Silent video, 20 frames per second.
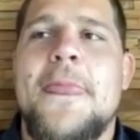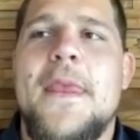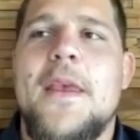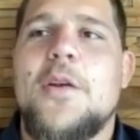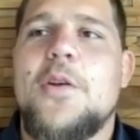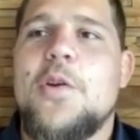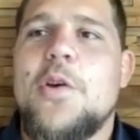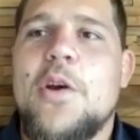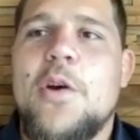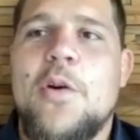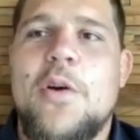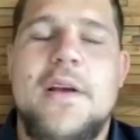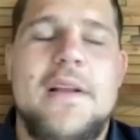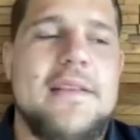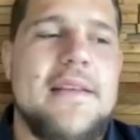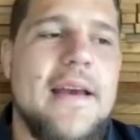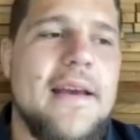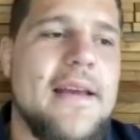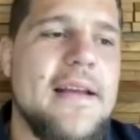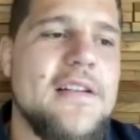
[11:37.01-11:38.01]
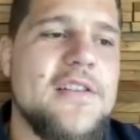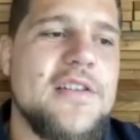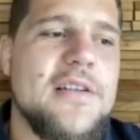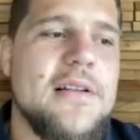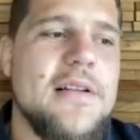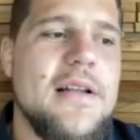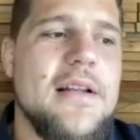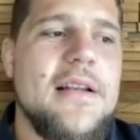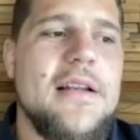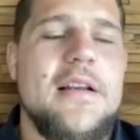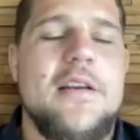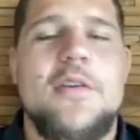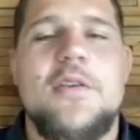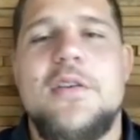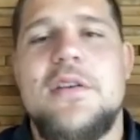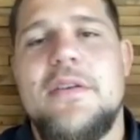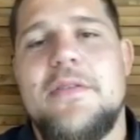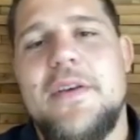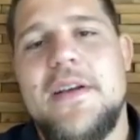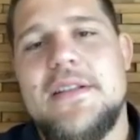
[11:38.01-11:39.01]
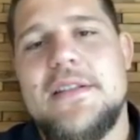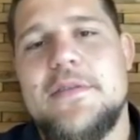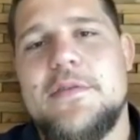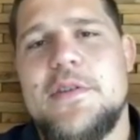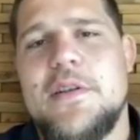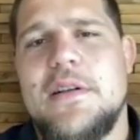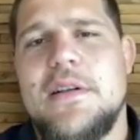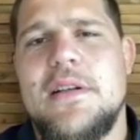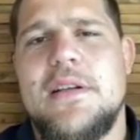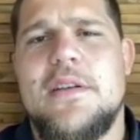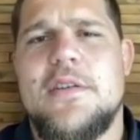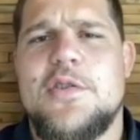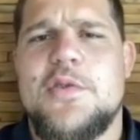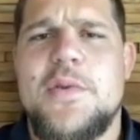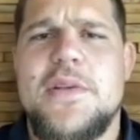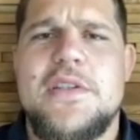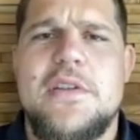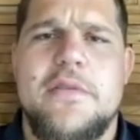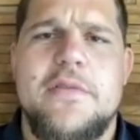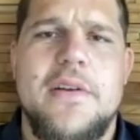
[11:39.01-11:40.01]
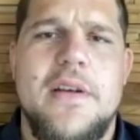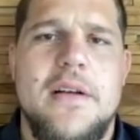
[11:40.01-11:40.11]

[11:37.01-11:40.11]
you're doing an attacking drill and then you defensive drill and you switch off